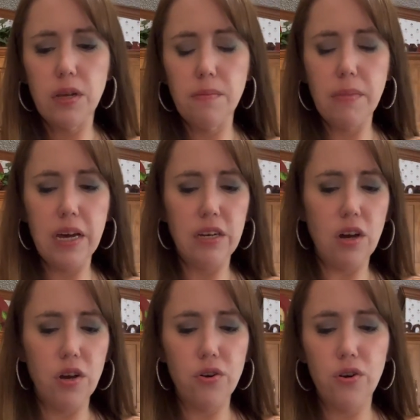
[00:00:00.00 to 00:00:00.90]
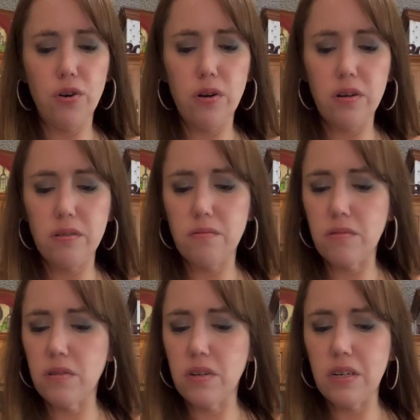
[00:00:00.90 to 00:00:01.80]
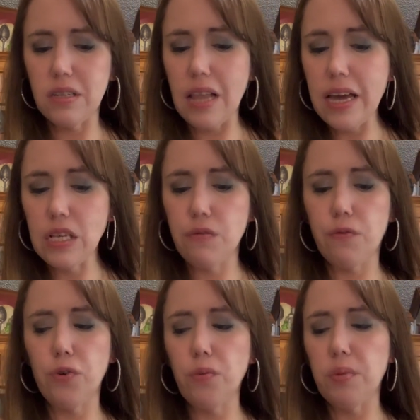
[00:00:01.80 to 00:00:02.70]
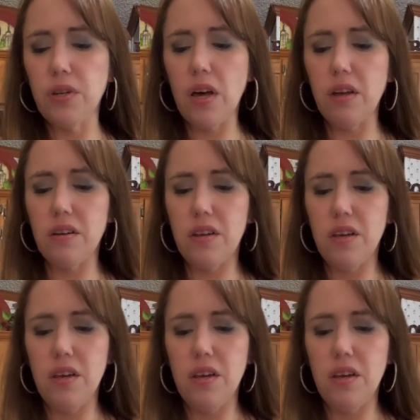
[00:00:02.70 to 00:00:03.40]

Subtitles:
My daughter likes fruit, but not,